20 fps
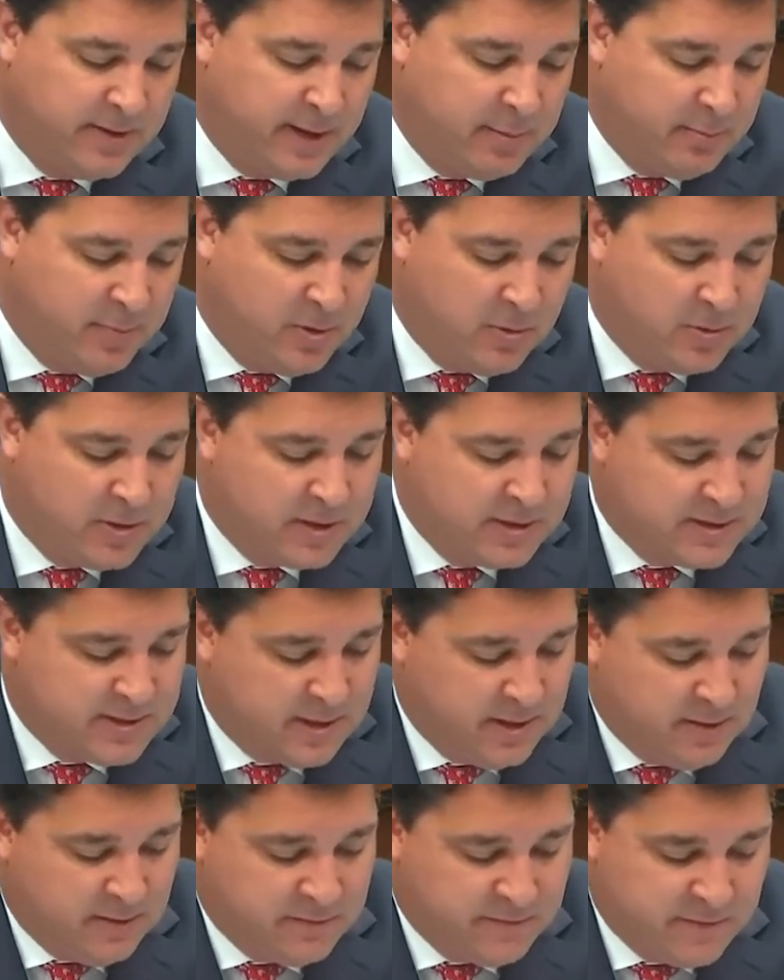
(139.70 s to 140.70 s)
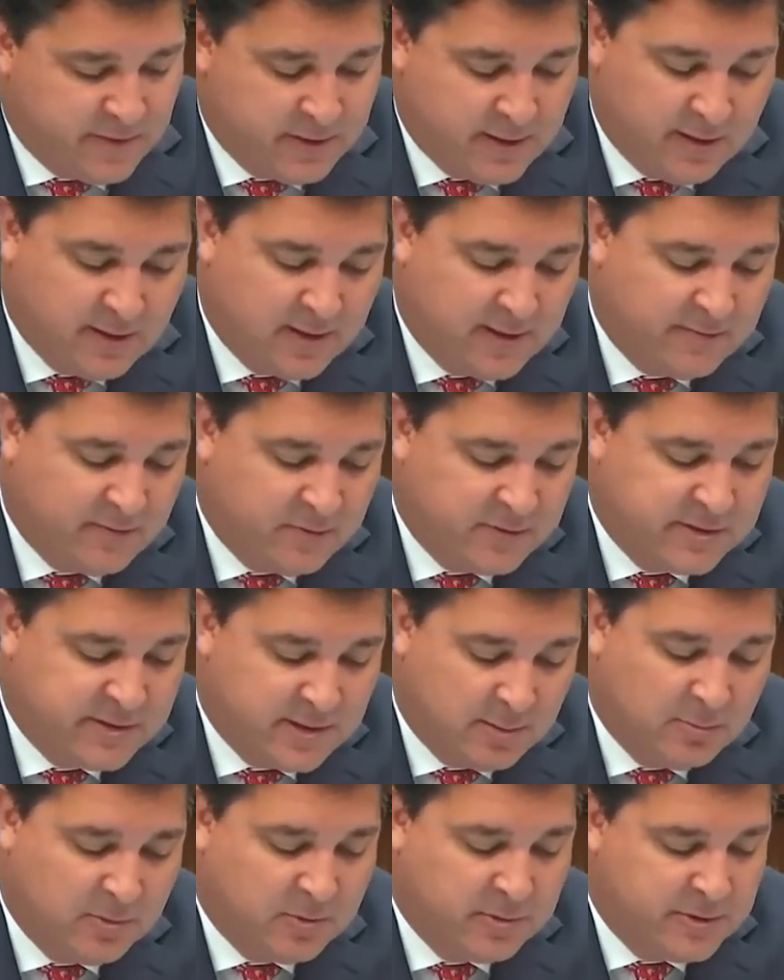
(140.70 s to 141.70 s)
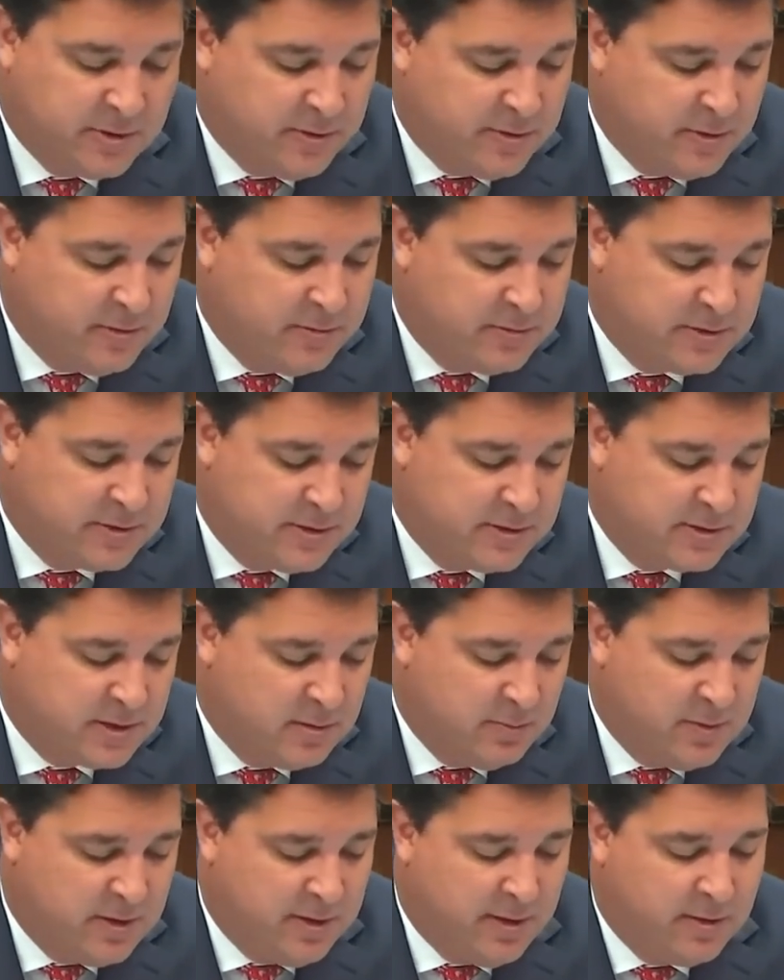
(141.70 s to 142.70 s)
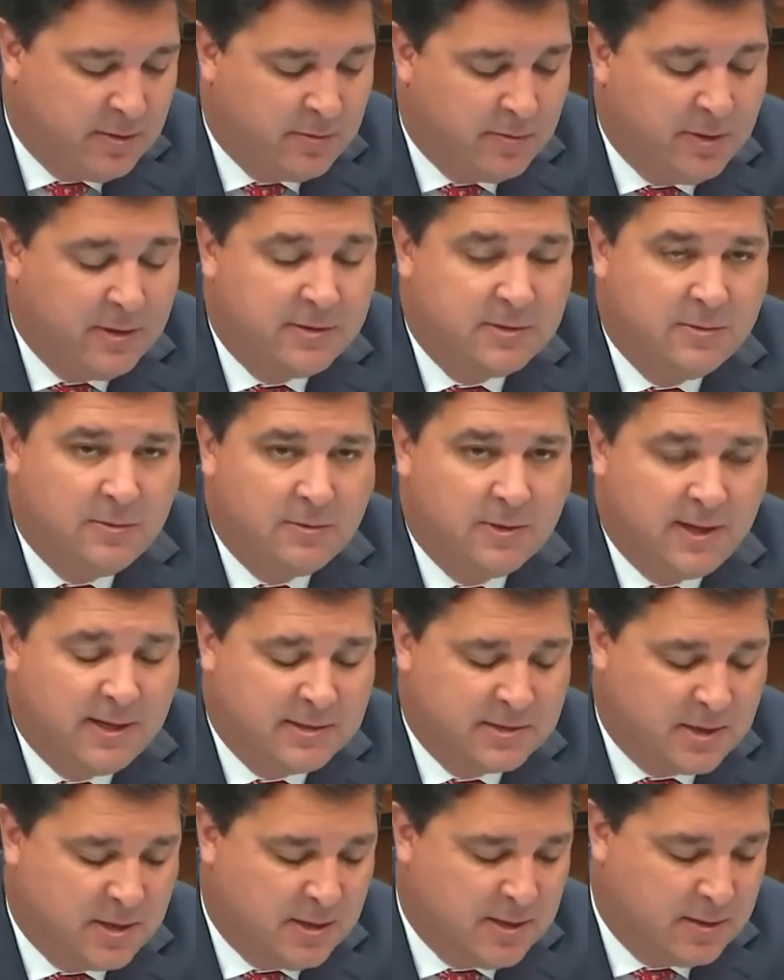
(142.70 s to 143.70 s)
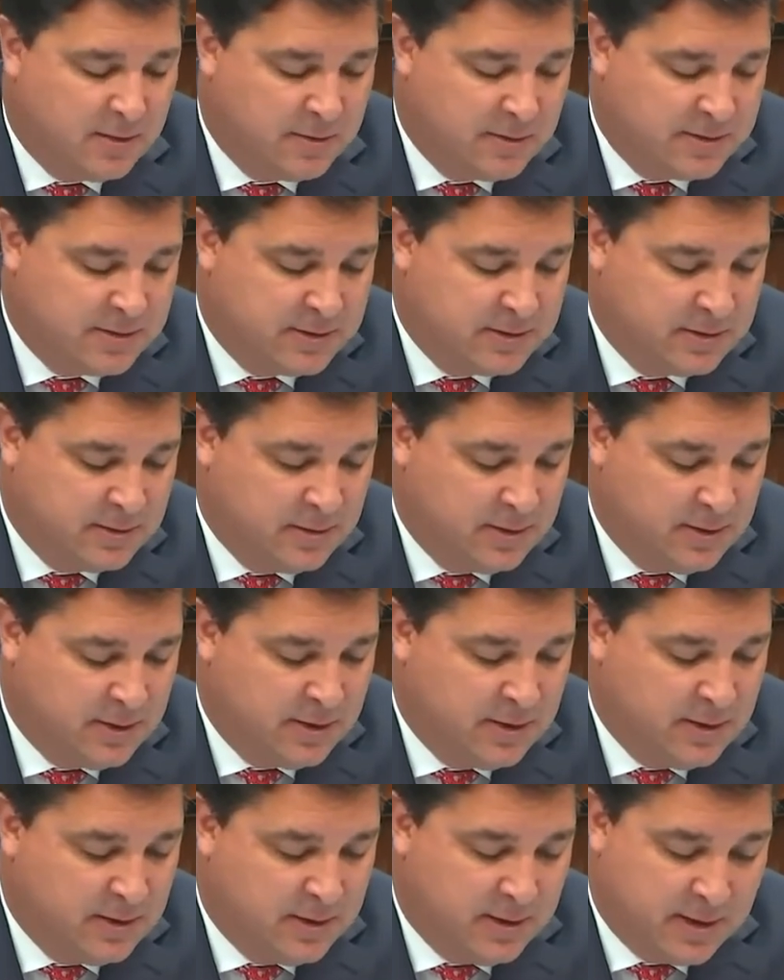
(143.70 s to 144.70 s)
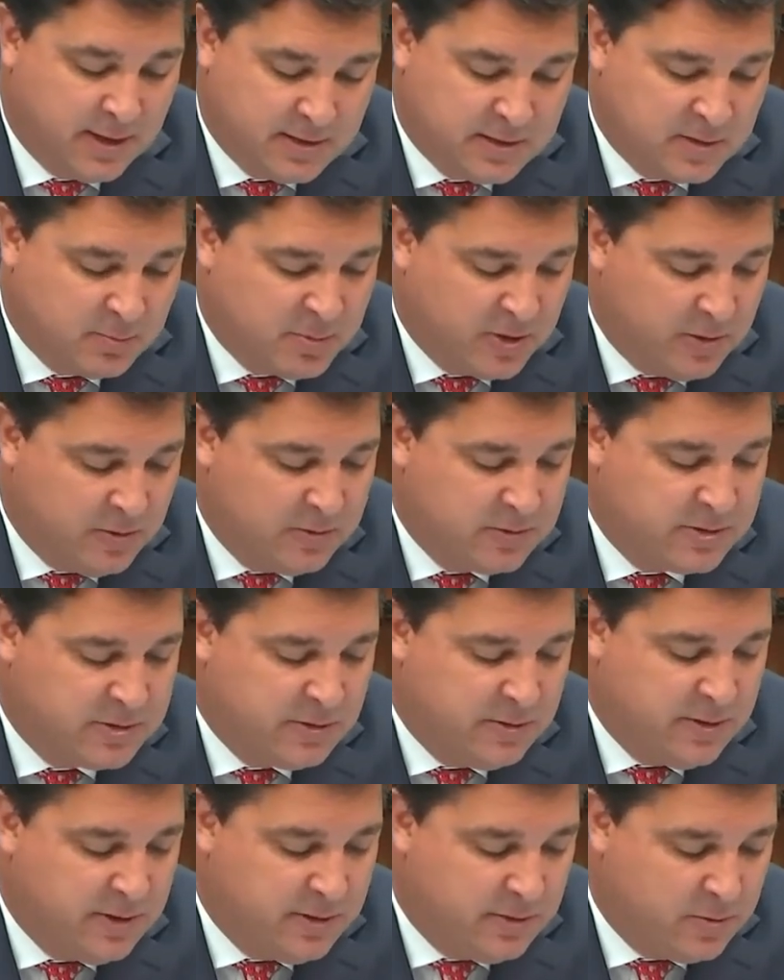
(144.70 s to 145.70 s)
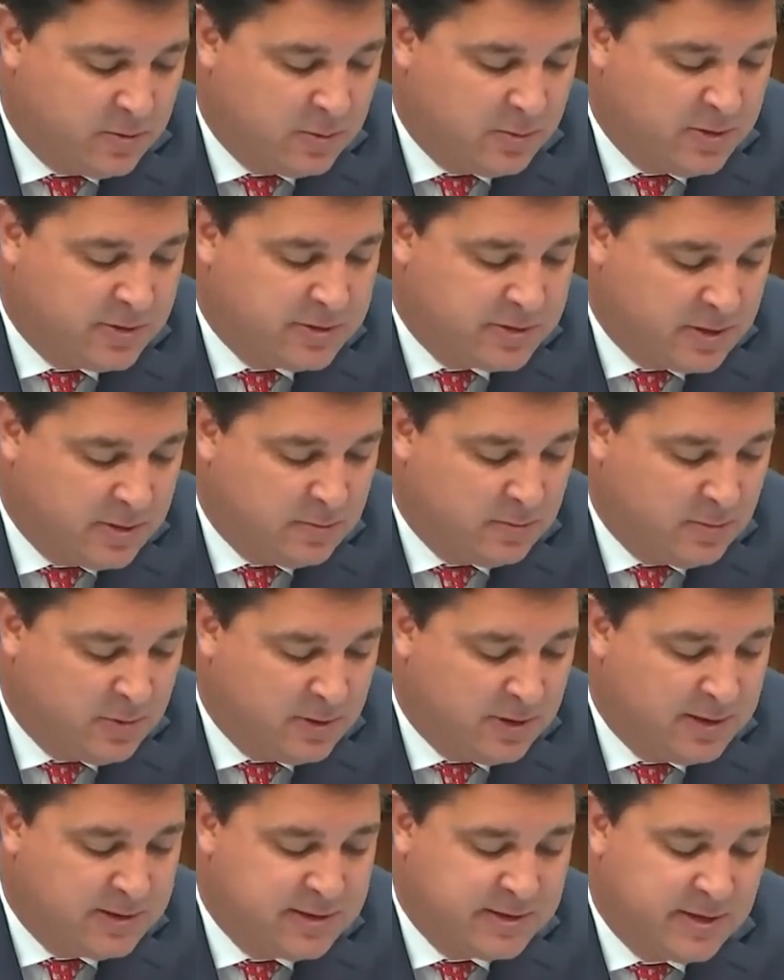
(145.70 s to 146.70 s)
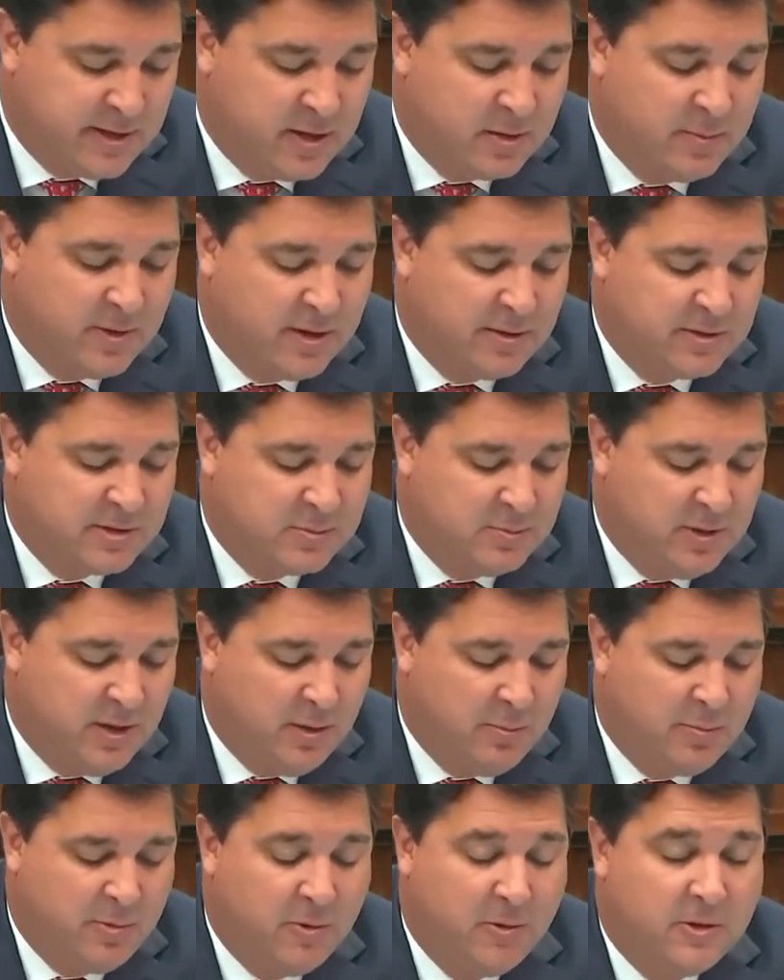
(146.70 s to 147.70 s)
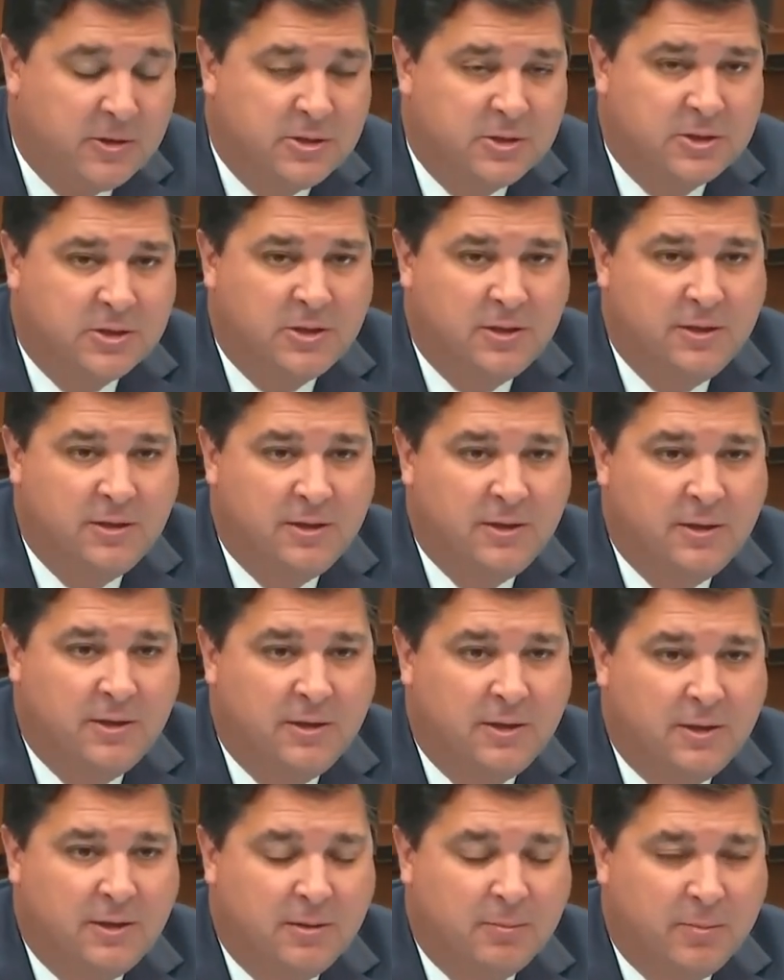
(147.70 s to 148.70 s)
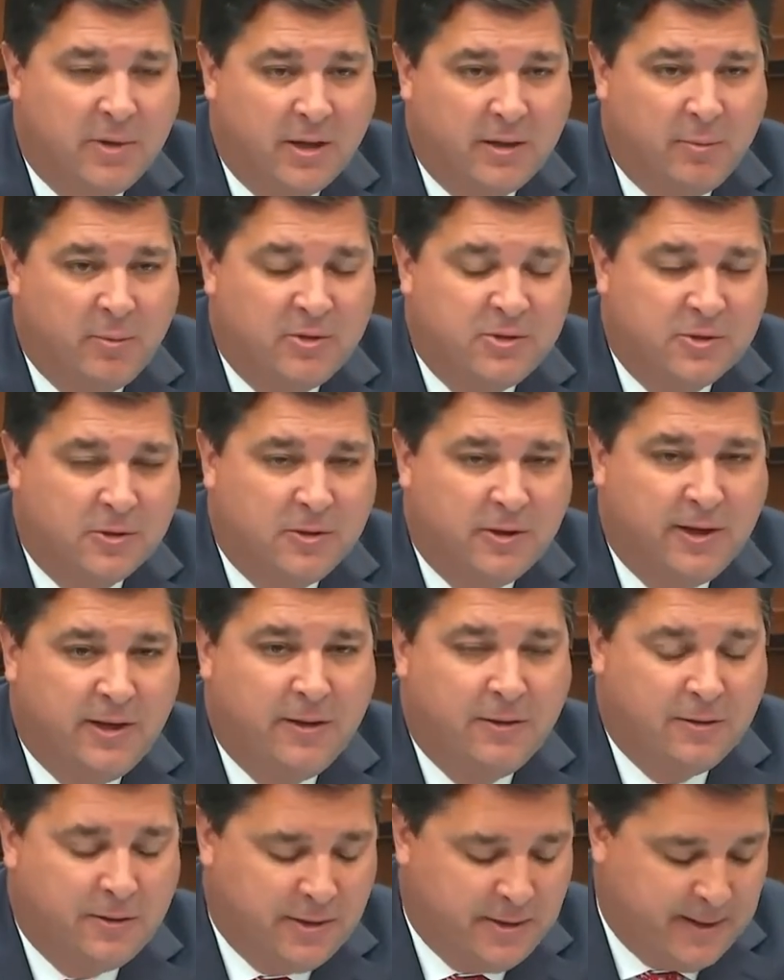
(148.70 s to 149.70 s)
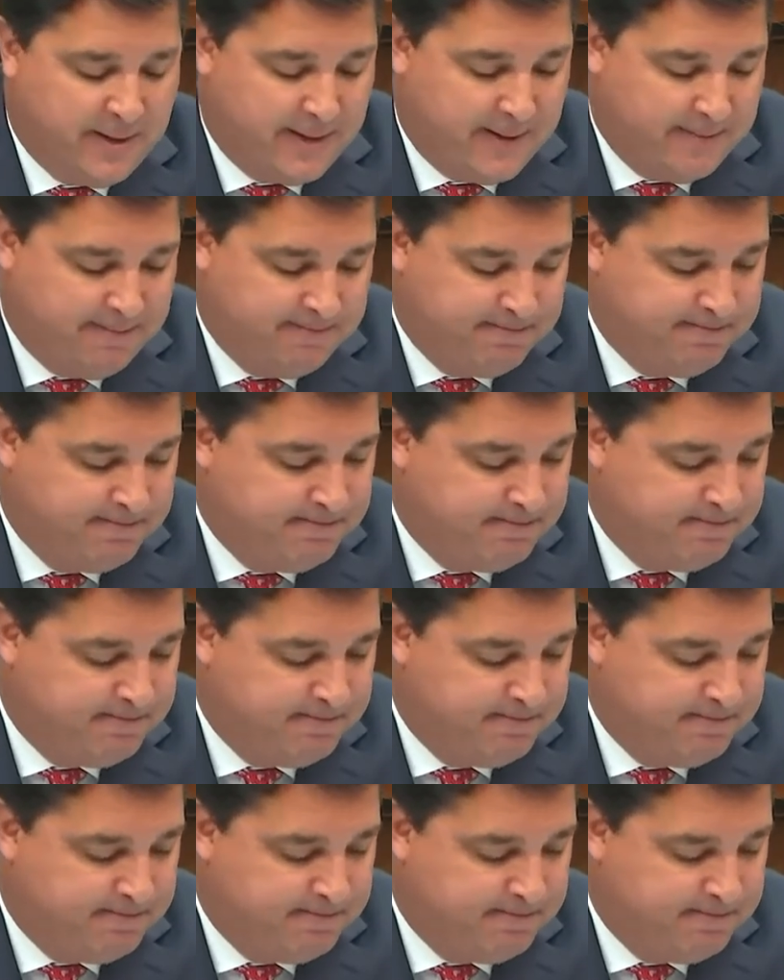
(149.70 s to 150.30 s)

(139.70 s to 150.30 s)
That bill contained funding levels similar to those this committee agreed to last Congress, as opposed to the enormous, unrealistic amounts being pushed by the majority here today.